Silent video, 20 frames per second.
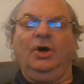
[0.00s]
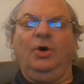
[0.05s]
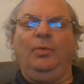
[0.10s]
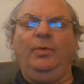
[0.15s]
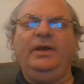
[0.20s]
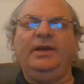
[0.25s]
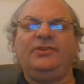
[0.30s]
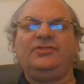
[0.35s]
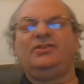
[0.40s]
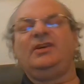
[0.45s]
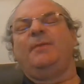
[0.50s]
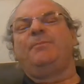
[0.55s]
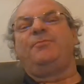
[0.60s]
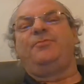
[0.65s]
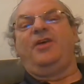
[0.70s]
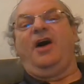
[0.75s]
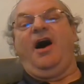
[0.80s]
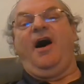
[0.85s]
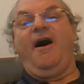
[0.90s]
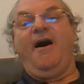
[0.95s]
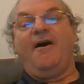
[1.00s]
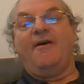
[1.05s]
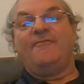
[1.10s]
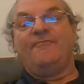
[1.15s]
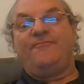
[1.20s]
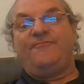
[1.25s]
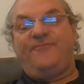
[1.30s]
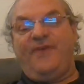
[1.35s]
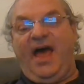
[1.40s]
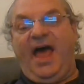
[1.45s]
We accept the
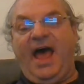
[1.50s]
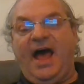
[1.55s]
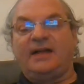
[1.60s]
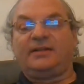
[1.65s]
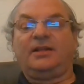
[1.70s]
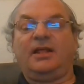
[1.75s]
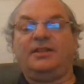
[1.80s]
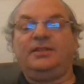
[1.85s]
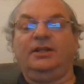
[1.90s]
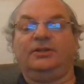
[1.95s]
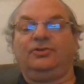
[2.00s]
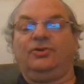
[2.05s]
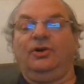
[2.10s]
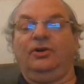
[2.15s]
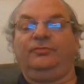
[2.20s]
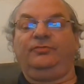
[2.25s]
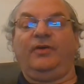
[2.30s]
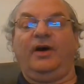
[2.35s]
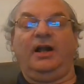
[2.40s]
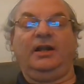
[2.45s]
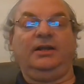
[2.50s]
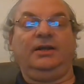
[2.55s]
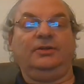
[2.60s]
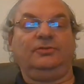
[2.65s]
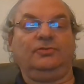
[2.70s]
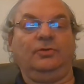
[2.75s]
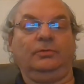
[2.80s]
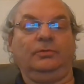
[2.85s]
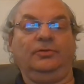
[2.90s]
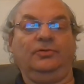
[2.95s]
fact that Kurt Vonnegut
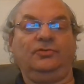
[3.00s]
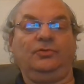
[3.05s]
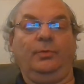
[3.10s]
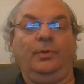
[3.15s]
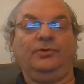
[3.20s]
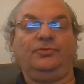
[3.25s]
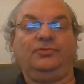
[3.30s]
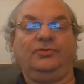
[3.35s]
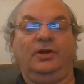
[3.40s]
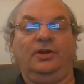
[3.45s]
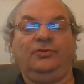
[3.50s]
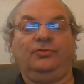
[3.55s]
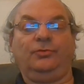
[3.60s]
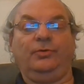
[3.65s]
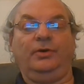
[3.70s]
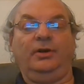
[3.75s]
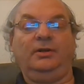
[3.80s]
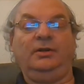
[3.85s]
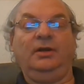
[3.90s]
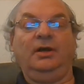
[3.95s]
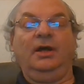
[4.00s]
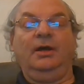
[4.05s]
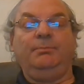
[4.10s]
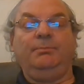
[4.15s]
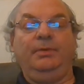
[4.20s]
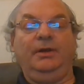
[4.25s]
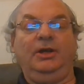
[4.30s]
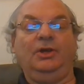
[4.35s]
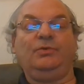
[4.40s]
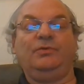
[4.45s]
told us to wear sunscreen
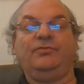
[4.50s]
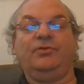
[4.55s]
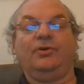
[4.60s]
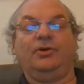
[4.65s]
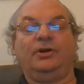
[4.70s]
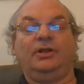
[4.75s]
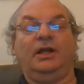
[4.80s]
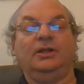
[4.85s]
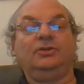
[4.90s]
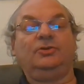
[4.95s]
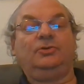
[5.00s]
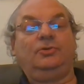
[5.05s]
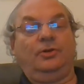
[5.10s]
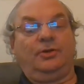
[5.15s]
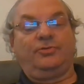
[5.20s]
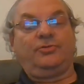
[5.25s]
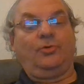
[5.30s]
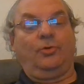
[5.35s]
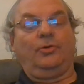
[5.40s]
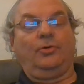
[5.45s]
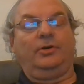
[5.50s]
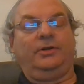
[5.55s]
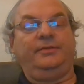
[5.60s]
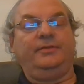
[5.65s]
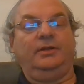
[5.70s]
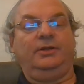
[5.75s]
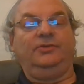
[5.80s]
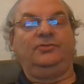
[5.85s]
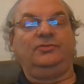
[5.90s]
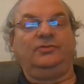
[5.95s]
because we've heard it on good authority
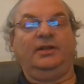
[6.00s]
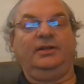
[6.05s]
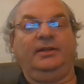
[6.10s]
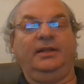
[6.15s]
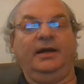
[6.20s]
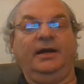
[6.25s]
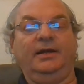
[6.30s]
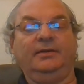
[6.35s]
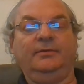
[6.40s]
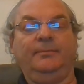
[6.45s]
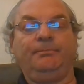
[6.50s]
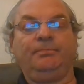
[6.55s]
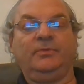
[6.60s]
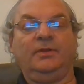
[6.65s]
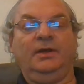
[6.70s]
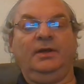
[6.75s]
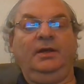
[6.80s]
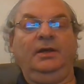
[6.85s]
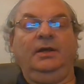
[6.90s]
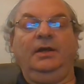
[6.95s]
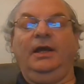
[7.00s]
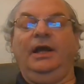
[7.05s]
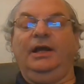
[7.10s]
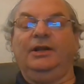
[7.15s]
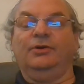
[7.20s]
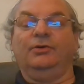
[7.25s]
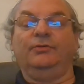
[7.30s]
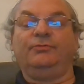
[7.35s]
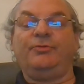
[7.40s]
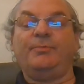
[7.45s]
that he said that. In
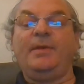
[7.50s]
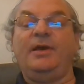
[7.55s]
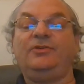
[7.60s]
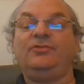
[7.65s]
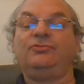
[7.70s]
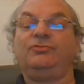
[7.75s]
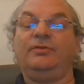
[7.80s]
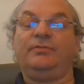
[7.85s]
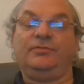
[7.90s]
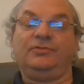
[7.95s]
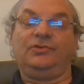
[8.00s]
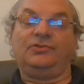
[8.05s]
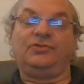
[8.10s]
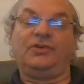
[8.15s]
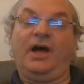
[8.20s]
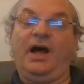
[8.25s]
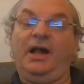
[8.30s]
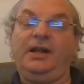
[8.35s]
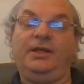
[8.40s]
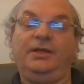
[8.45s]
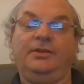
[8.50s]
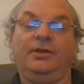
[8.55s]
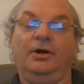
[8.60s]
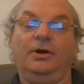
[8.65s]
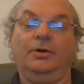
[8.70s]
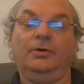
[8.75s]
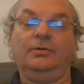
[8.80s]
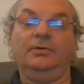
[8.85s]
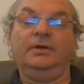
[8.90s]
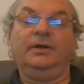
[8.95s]
our information-driven society,
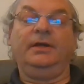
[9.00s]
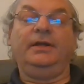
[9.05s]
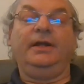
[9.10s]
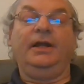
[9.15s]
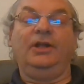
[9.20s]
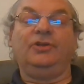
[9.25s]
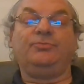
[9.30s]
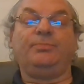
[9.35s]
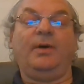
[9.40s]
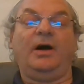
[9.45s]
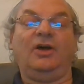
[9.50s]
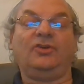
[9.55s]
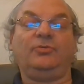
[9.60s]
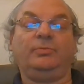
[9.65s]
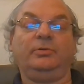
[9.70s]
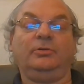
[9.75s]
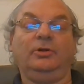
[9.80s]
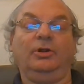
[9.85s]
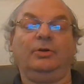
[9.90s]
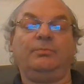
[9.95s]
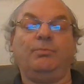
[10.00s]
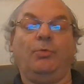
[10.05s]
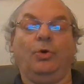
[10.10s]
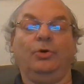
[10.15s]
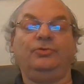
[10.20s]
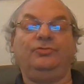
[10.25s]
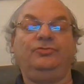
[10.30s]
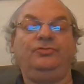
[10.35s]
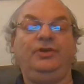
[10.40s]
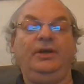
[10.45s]
though, it's possible to look
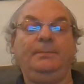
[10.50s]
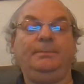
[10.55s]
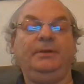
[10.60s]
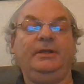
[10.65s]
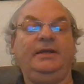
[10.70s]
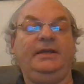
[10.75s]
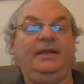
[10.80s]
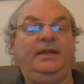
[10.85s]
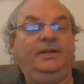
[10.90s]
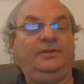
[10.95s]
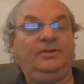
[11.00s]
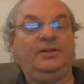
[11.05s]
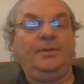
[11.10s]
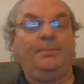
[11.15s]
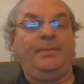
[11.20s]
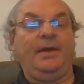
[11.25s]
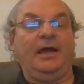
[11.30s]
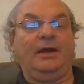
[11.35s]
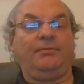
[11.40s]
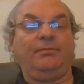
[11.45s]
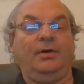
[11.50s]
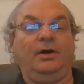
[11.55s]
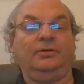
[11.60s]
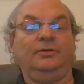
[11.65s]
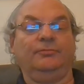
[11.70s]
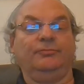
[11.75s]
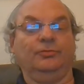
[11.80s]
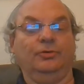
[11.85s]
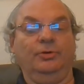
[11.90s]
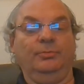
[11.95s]
more deeply into the background
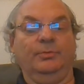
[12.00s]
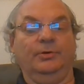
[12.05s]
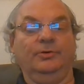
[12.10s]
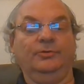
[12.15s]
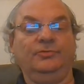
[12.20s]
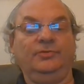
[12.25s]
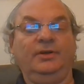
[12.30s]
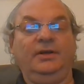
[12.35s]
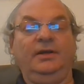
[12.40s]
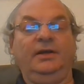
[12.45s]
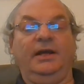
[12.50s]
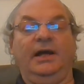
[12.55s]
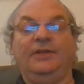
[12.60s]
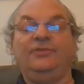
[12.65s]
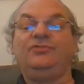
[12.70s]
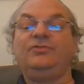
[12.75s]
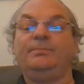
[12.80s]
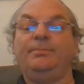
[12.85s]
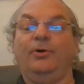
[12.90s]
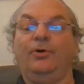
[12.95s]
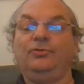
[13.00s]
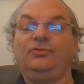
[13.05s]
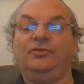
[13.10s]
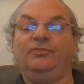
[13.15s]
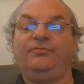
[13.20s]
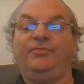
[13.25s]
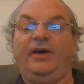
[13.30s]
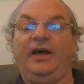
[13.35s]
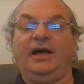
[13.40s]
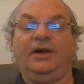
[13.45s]
of rumors and supposed
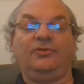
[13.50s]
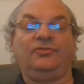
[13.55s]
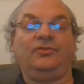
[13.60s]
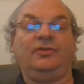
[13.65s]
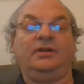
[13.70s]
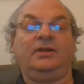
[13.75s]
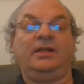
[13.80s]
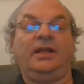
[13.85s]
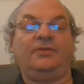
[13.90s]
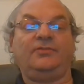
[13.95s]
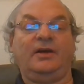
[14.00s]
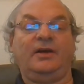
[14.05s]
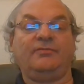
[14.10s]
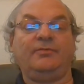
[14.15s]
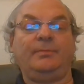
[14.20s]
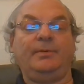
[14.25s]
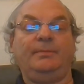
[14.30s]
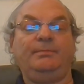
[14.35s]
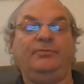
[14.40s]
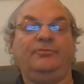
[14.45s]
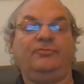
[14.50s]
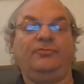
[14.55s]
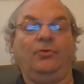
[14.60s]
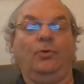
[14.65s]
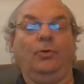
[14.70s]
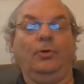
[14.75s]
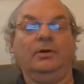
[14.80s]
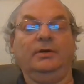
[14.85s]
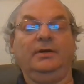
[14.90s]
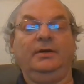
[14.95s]
facts than it has ever been
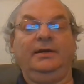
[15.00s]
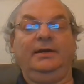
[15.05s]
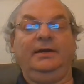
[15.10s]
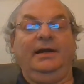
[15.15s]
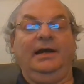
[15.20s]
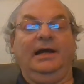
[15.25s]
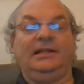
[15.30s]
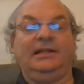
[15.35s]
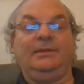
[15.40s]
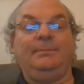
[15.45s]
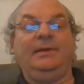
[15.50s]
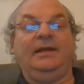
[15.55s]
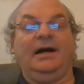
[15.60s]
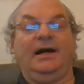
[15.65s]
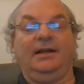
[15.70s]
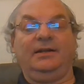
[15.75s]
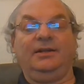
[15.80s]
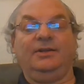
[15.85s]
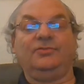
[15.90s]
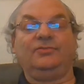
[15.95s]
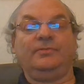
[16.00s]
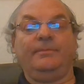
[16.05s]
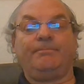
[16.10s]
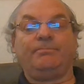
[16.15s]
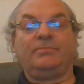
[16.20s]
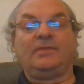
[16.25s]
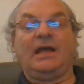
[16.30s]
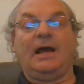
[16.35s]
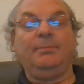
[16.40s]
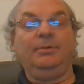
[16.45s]
before, and to be honest,
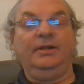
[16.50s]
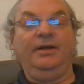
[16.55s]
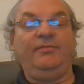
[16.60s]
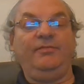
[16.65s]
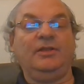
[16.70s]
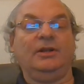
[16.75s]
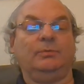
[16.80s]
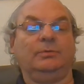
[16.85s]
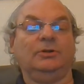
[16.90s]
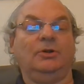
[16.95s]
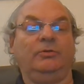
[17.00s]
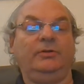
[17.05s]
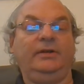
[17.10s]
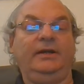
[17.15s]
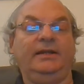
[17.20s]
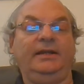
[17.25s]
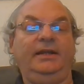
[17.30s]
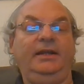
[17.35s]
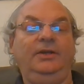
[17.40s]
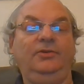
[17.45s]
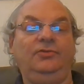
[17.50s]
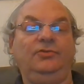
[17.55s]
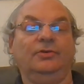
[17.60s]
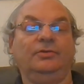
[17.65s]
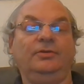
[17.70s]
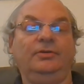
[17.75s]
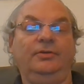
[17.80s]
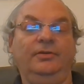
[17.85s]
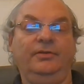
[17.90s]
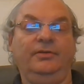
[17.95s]
I believe that it will only get easier
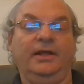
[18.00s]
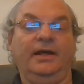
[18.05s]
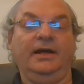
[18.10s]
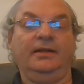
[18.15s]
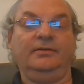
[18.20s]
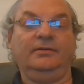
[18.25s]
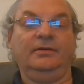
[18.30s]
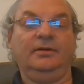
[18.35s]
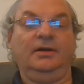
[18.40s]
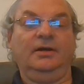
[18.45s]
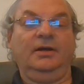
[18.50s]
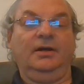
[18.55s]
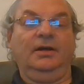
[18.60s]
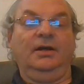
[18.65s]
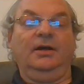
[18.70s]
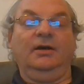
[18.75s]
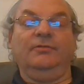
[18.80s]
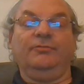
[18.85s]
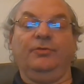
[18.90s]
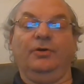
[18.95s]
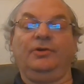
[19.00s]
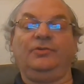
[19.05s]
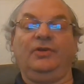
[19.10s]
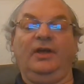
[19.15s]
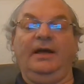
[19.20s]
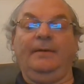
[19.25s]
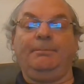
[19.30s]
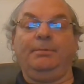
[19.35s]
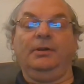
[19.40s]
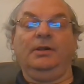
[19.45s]
to do that. For
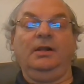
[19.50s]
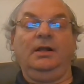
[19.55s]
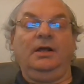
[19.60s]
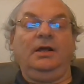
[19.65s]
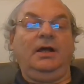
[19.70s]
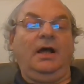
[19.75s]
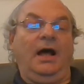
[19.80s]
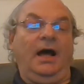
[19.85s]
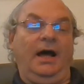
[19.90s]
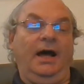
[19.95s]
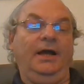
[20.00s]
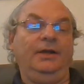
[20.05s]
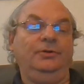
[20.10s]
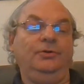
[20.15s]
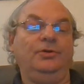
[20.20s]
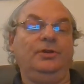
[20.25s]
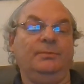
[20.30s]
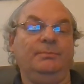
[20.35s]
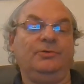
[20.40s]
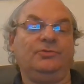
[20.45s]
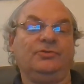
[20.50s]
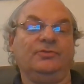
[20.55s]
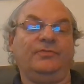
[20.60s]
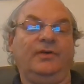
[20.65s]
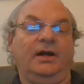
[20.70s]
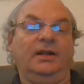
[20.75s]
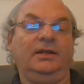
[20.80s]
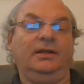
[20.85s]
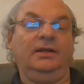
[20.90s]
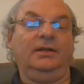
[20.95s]
example, I knew that Mr.
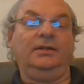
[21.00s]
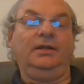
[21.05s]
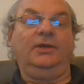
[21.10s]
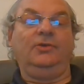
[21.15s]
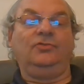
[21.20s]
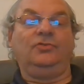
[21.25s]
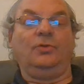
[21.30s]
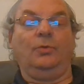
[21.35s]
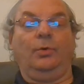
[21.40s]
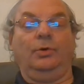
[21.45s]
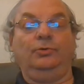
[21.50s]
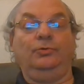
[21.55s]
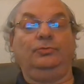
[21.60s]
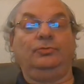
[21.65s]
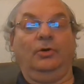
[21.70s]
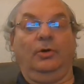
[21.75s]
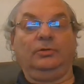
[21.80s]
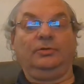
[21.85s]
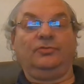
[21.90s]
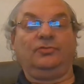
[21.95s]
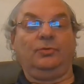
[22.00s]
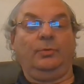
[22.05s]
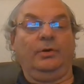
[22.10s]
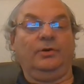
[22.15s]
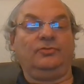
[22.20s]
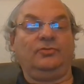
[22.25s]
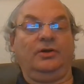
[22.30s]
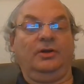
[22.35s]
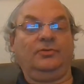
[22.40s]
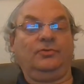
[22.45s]
Vonnegut isn't the one who told us to wear
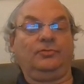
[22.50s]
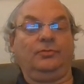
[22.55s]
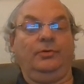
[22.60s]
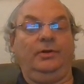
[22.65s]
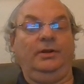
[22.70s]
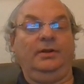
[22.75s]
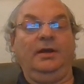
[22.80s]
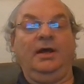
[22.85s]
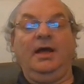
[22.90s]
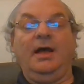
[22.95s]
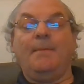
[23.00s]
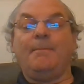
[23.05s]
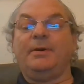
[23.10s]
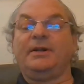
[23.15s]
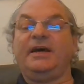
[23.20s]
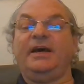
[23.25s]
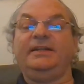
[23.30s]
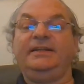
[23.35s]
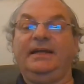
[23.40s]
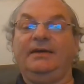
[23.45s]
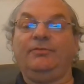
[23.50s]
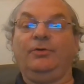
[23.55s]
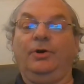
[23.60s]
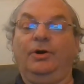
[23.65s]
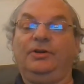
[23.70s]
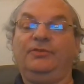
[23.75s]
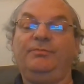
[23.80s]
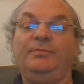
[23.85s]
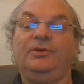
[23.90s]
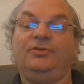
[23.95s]
sunscreen, but I had never
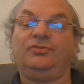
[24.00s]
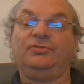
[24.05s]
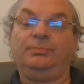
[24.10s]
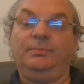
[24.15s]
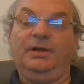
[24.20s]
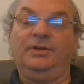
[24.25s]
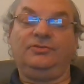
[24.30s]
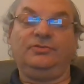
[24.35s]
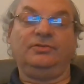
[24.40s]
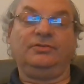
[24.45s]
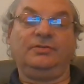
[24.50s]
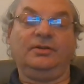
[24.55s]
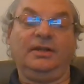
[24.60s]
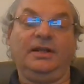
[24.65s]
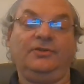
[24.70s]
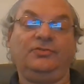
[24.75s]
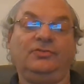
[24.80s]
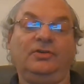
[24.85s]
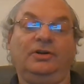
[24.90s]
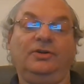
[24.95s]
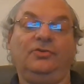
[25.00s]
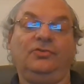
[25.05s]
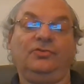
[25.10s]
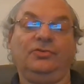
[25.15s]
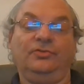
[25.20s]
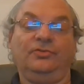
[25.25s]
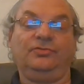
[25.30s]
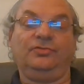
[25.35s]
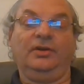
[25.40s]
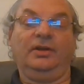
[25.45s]
heard of Ms. Schmitz until I started
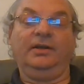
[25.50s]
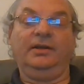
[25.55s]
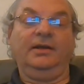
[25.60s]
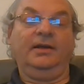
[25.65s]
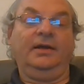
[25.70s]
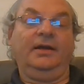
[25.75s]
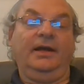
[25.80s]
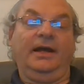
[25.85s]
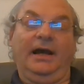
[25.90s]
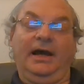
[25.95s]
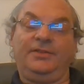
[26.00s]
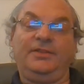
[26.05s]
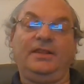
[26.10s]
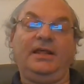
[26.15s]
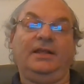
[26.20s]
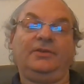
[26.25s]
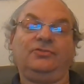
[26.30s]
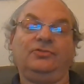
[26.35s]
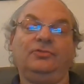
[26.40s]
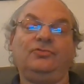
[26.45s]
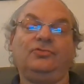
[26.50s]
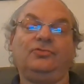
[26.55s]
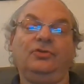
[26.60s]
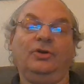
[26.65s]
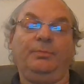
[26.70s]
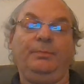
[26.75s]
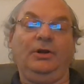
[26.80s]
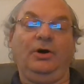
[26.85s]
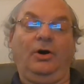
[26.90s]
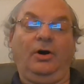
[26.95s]
searching, and that search
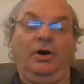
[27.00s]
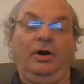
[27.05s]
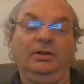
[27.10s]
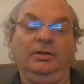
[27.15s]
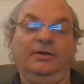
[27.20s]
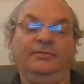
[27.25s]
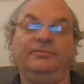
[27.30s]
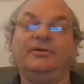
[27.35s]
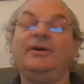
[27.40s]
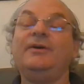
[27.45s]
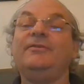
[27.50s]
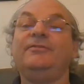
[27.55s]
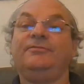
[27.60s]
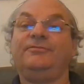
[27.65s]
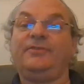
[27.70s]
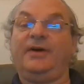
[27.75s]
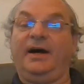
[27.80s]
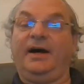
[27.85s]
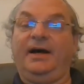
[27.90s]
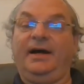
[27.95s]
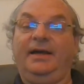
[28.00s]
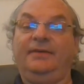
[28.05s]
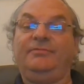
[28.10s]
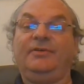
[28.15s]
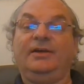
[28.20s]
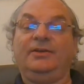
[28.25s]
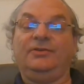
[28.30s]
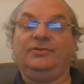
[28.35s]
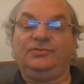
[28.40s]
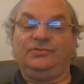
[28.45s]
took me all of 5
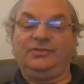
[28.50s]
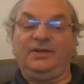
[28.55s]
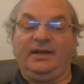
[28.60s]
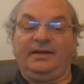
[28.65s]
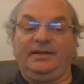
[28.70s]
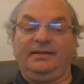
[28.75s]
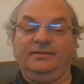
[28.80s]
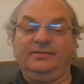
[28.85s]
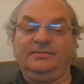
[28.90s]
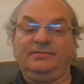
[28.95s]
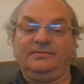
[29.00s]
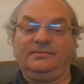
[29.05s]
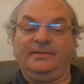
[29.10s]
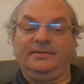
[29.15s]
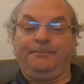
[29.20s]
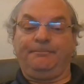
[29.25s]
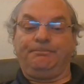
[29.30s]
seconds.